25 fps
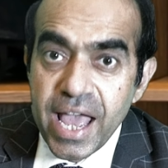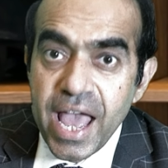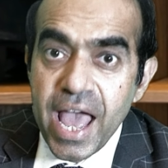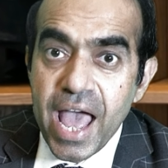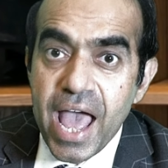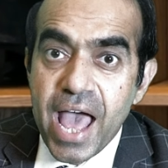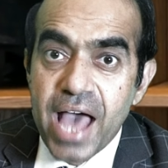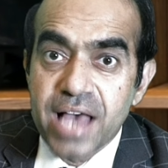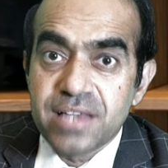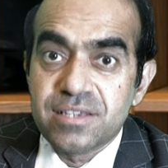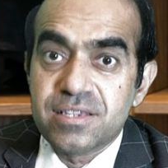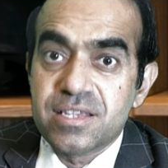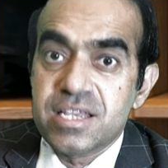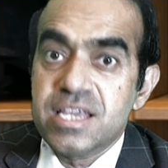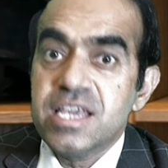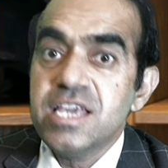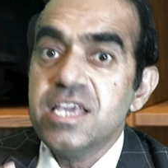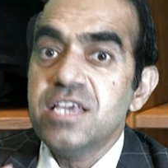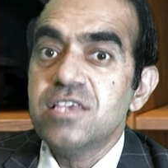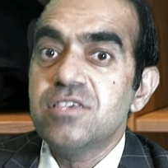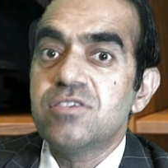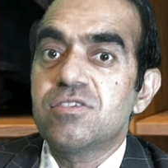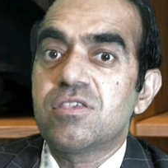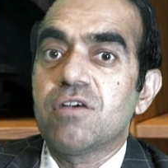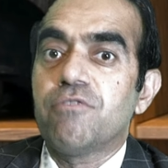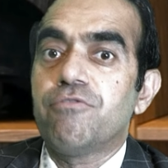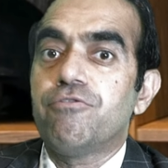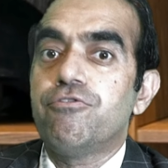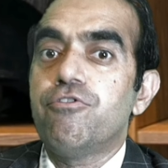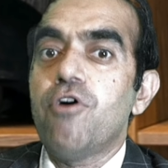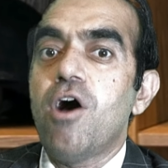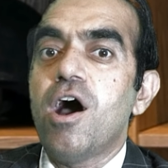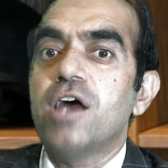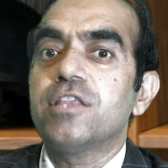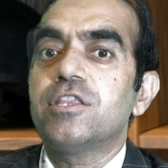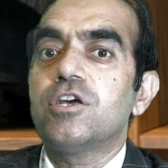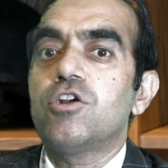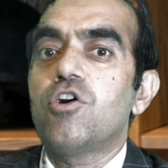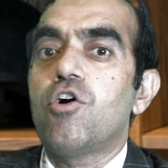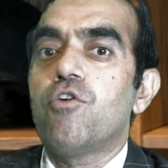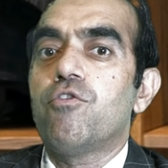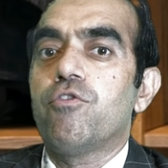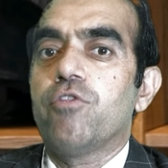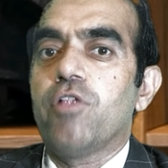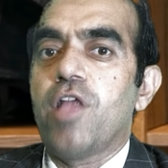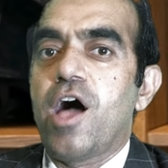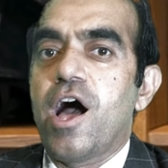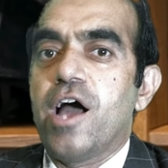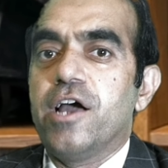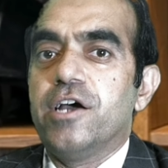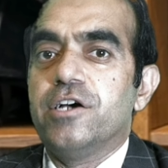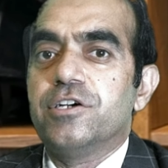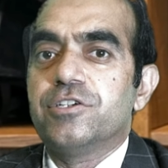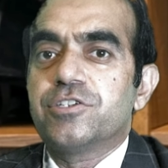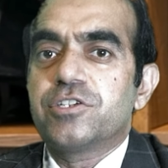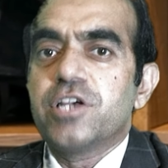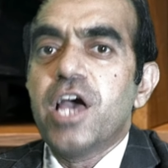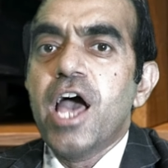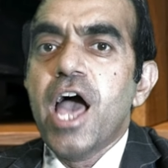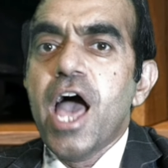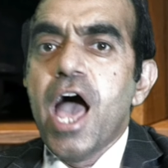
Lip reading: as he is the father of liars,